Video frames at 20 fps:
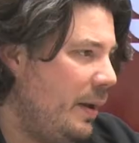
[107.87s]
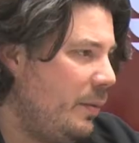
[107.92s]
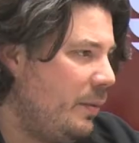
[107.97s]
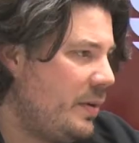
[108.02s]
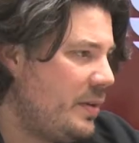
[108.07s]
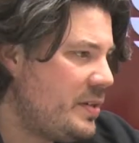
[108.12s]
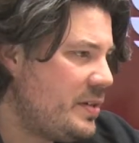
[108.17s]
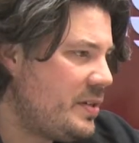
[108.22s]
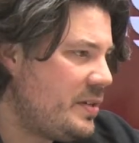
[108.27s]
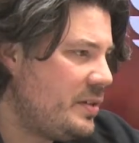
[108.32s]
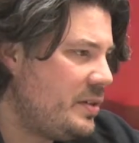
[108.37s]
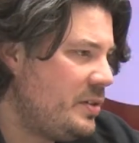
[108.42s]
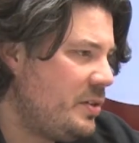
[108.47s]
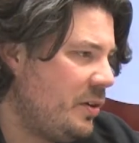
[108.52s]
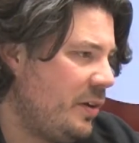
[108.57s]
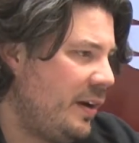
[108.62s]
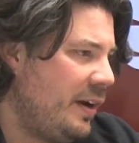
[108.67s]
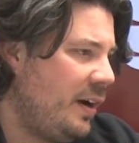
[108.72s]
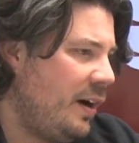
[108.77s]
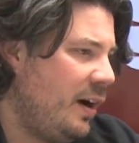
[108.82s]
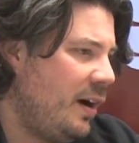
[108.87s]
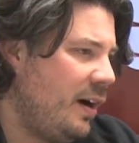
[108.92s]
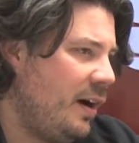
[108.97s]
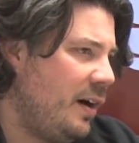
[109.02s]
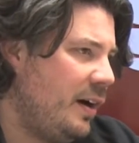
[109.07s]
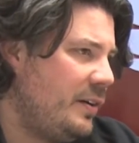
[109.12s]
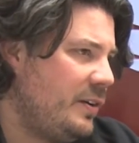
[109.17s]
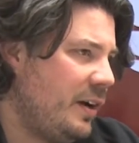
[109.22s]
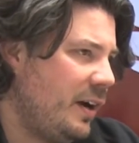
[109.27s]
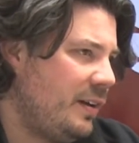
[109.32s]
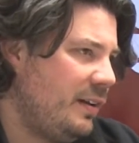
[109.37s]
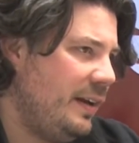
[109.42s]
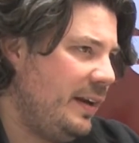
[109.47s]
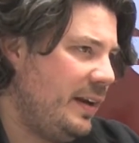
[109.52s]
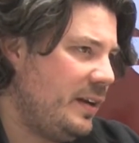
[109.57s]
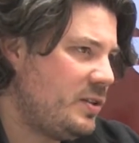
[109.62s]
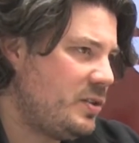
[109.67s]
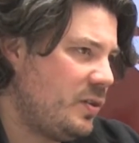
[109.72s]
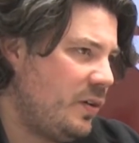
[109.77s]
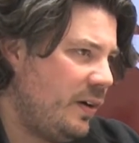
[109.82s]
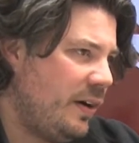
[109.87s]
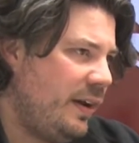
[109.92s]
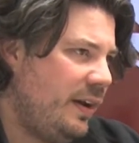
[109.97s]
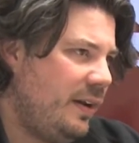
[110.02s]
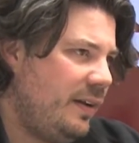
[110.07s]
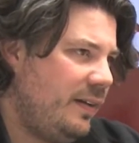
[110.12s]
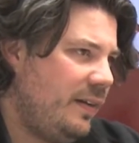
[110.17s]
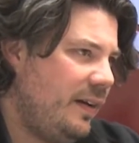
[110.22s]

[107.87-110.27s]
It was during our duct cleaning story,